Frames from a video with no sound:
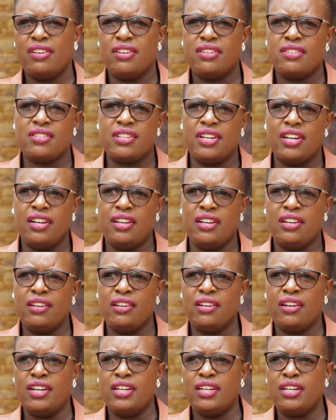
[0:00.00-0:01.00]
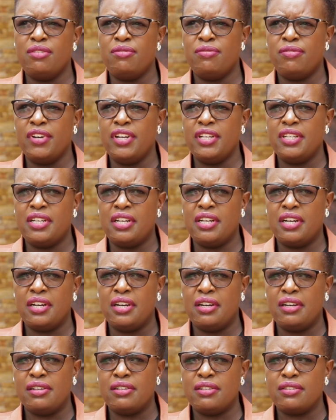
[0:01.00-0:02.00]
Yes, I identified
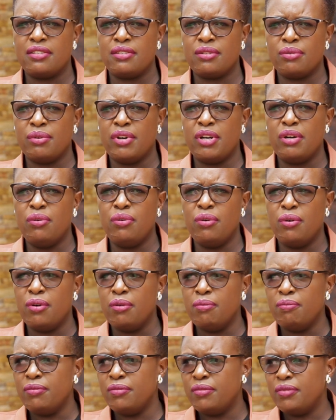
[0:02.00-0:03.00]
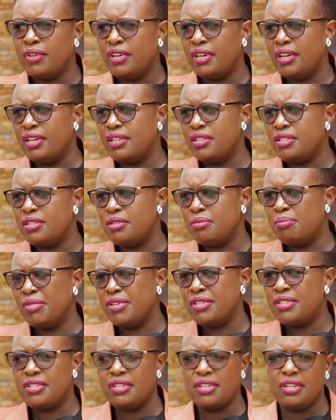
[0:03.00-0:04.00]
one home. It's
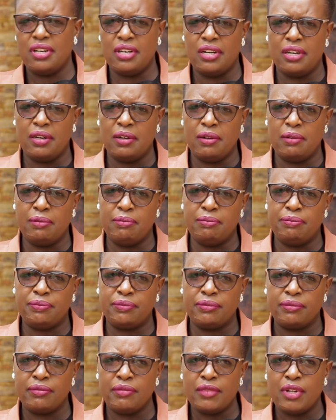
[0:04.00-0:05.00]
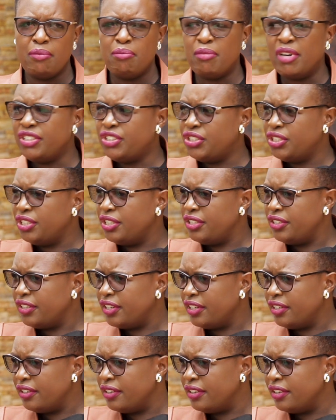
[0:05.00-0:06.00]
based in Machi,
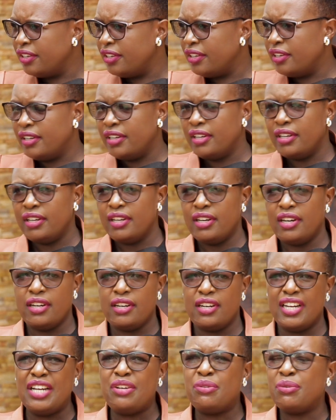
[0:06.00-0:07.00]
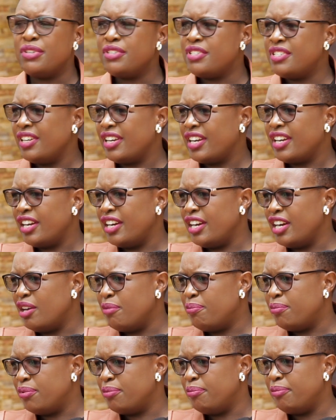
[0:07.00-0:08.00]
India, and it was taken
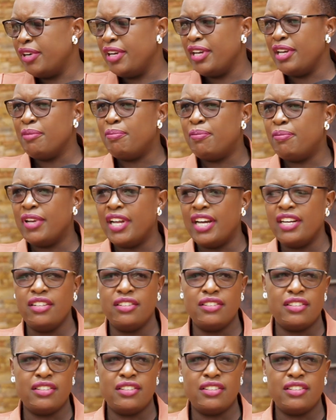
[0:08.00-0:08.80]
up by Plan